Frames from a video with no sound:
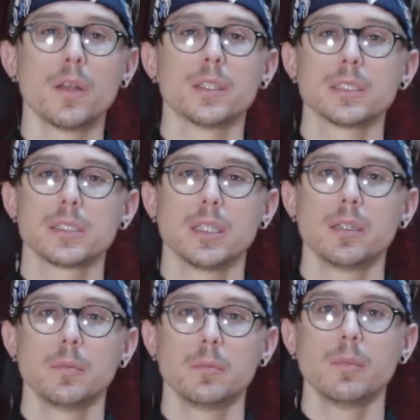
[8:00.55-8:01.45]
on this
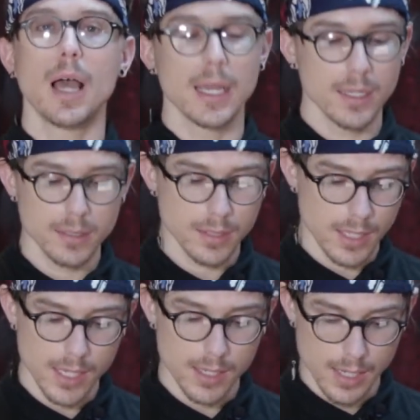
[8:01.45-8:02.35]
limb, I didn't
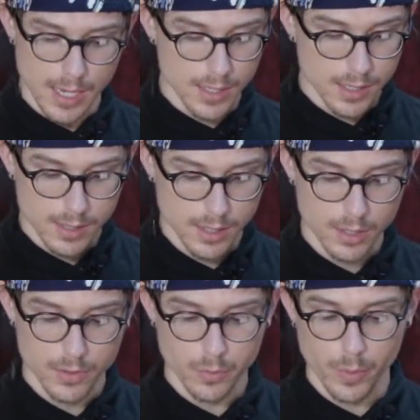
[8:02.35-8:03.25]
hit anything
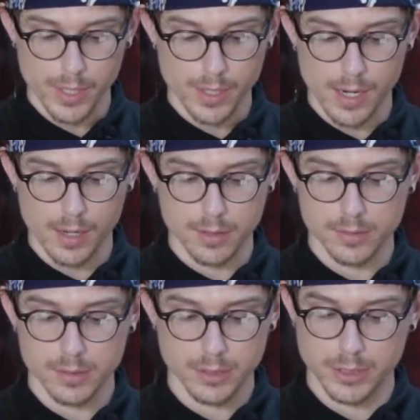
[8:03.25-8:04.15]
on the way
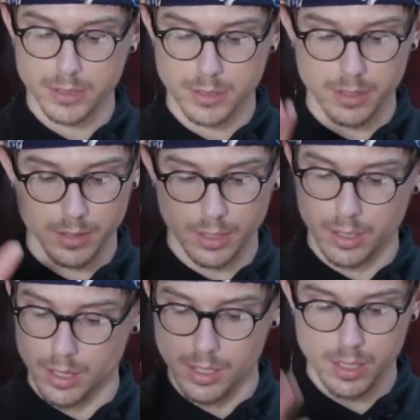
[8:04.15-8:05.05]
down, just a
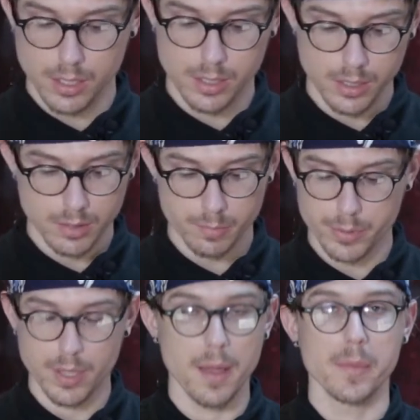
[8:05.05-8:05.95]
clean
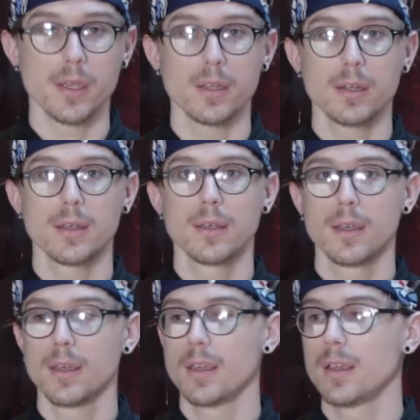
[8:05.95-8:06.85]
plummet.
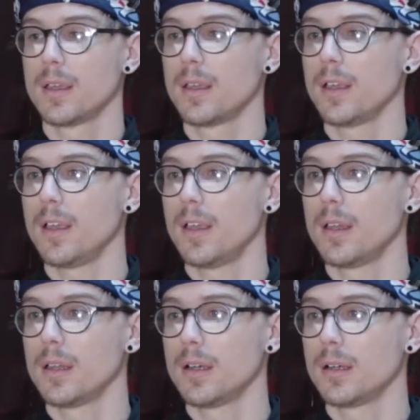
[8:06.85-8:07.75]

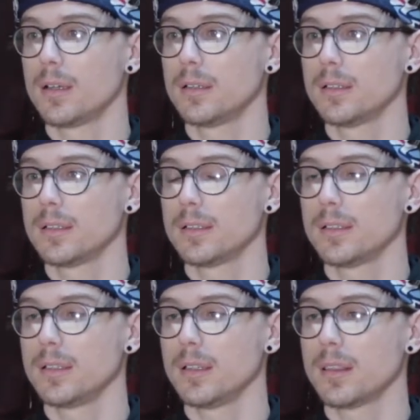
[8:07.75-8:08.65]
And the
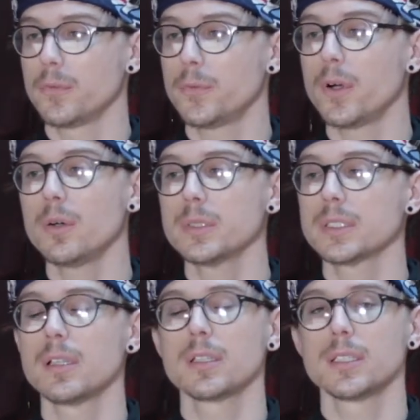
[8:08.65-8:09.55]
fall
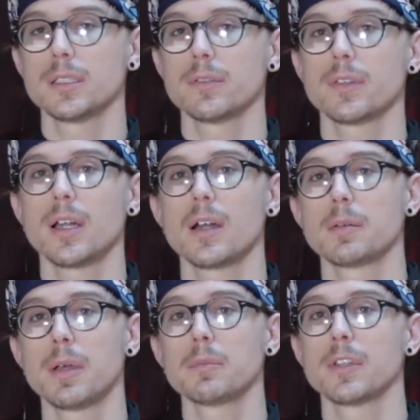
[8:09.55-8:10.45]
was long enough that I
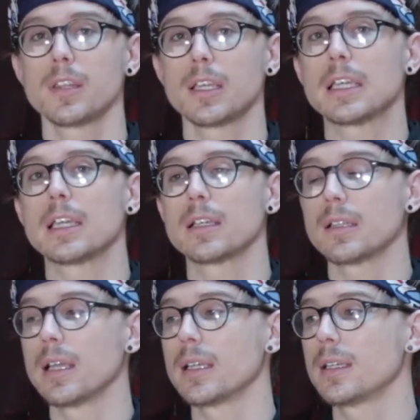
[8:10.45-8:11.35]
remember thinking
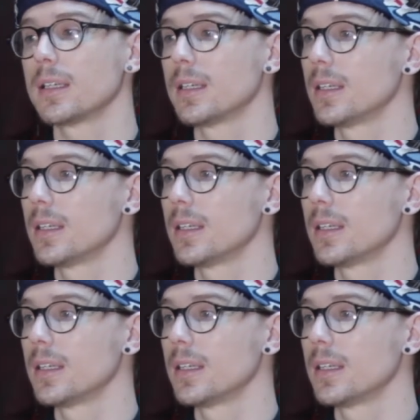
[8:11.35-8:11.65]
like,